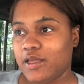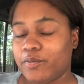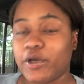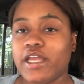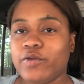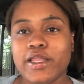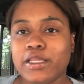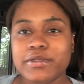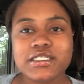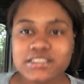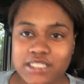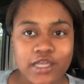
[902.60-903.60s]
But anyway, let me
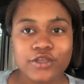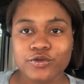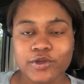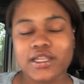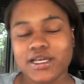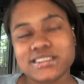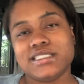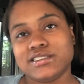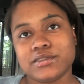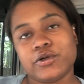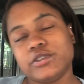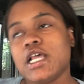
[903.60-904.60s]
just tell you, and I'll say
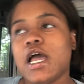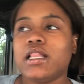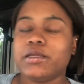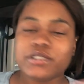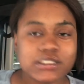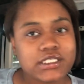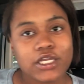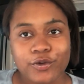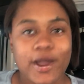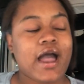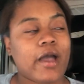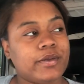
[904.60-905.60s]
some quotes. Let me just tell you
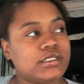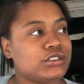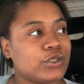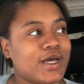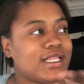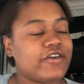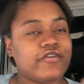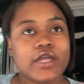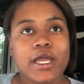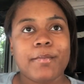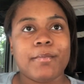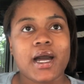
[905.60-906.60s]
what happened. So I left
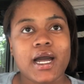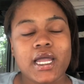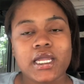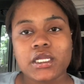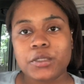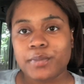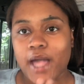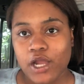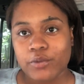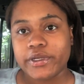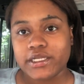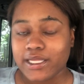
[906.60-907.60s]
my
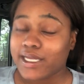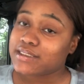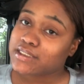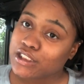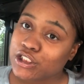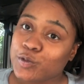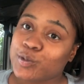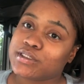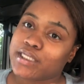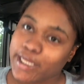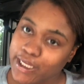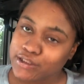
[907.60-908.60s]
battle buddy, like I said, she was
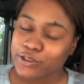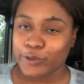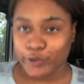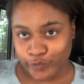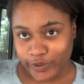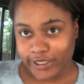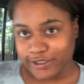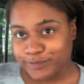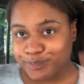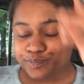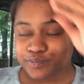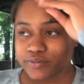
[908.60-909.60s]
an asshole, right?
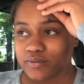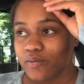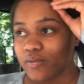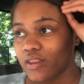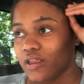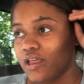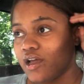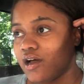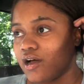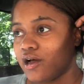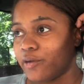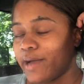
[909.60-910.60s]

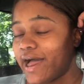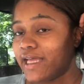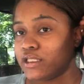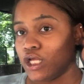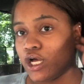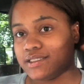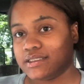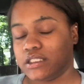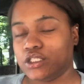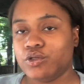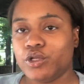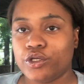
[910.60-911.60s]
I had lost,
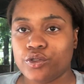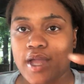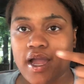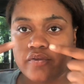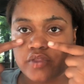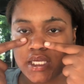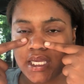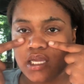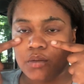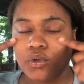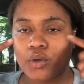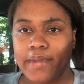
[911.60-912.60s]
you know, you have the
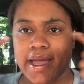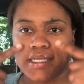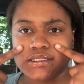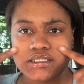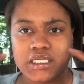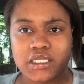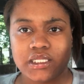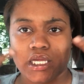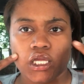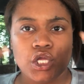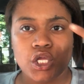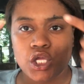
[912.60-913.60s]
camo mask thing
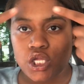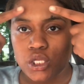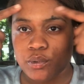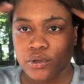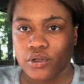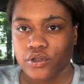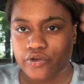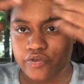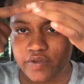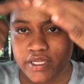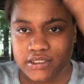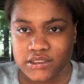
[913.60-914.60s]
that you put on your
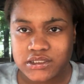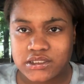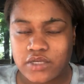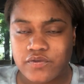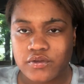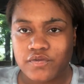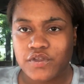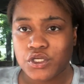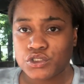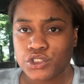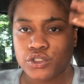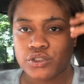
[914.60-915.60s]
face and stuff in the
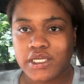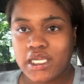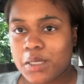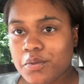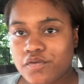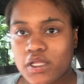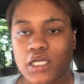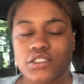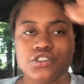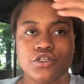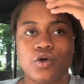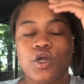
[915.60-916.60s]
field, so you look camouflaged.
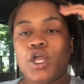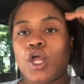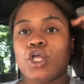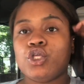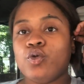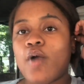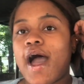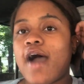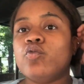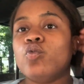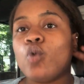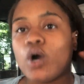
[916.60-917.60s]
So you
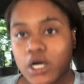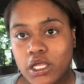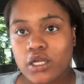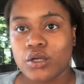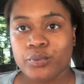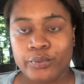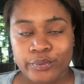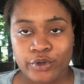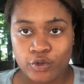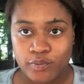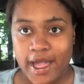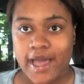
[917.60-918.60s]
have one
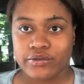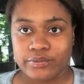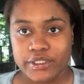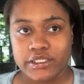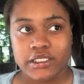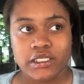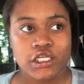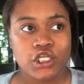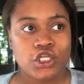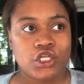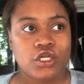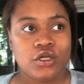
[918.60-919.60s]
per battle buddy,
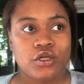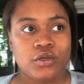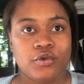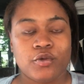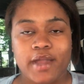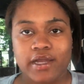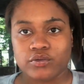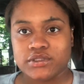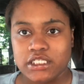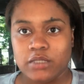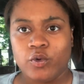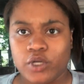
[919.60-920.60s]
per battle
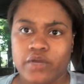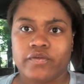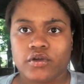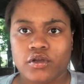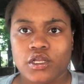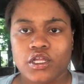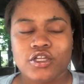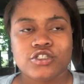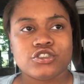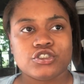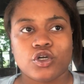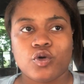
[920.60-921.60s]
team, whatever.
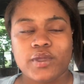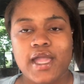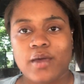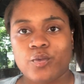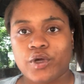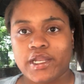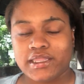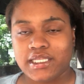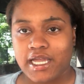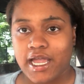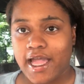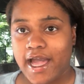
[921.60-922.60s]
So we have one. I
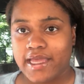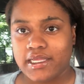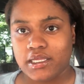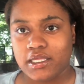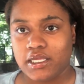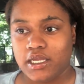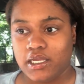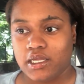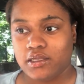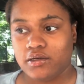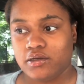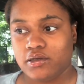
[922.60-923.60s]
think I had it,
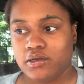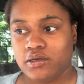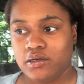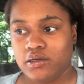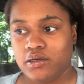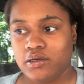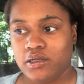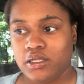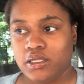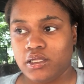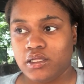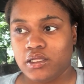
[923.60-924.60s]
and
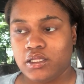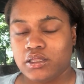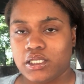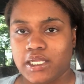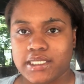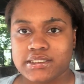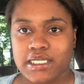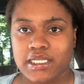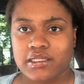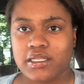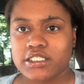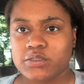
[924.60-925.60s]
the next
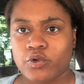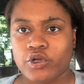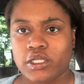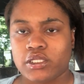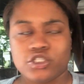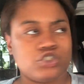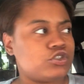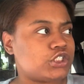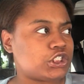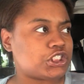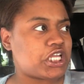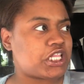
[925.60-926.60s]
morning, the drill
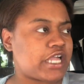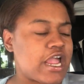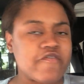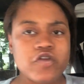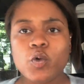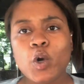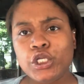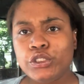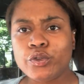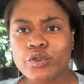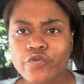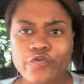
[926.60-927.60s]
sergeant's yelling, everyone,
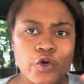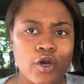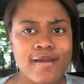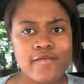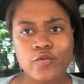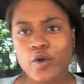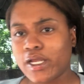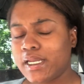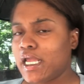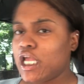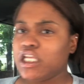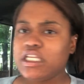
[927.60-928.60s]
uniform, everyone
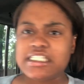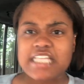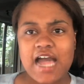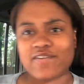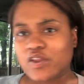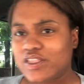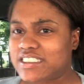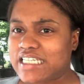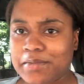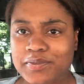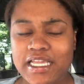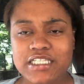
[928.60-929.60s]
needs to have on the
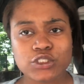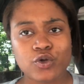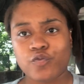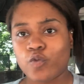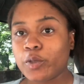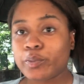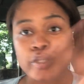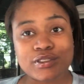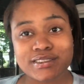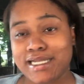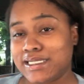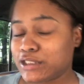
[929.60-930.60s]
same thing. So if one
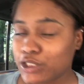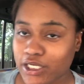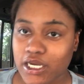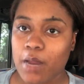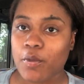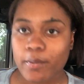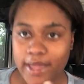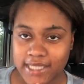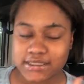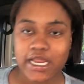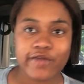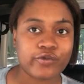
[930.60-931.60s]
person has on their camo
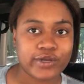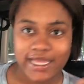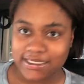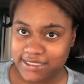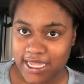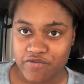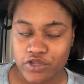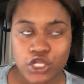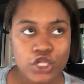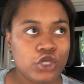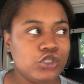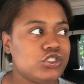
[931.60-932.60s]
mask, everyone has to have it.
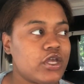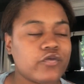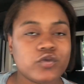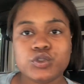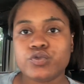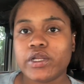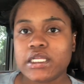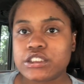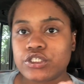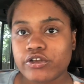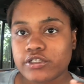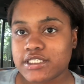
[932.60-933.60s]
So everyone's running
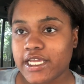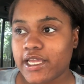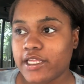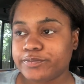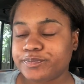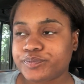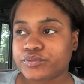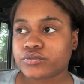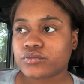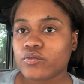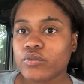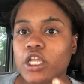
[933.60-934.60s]
to their tent,
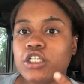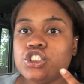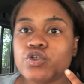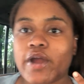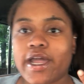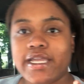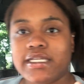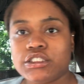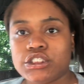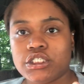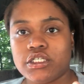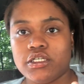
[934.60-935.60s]
trying
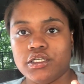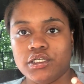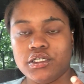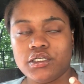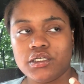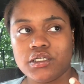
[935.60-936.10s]
to